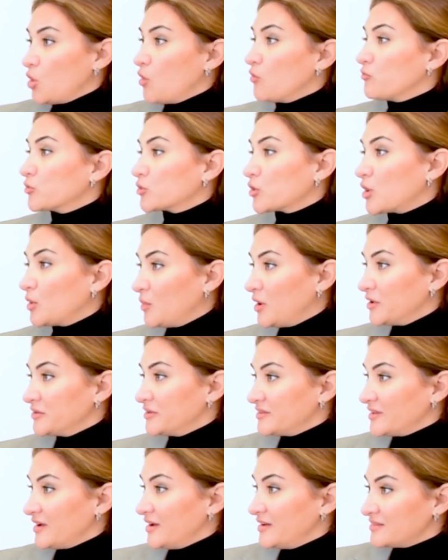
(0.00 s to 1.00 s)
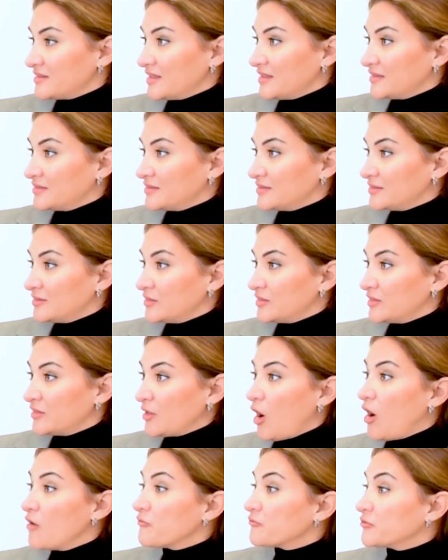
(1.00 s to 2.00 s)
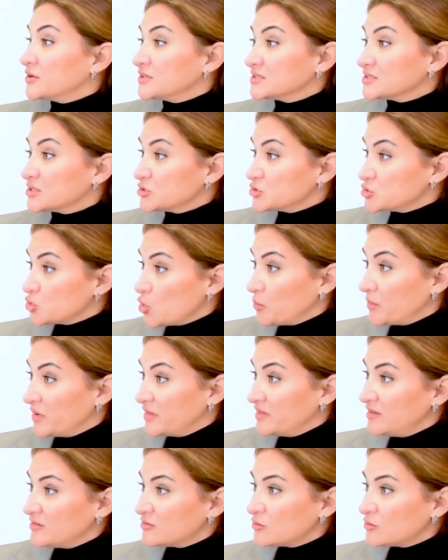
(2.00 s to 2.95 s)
over commoditized and the offerings are so many.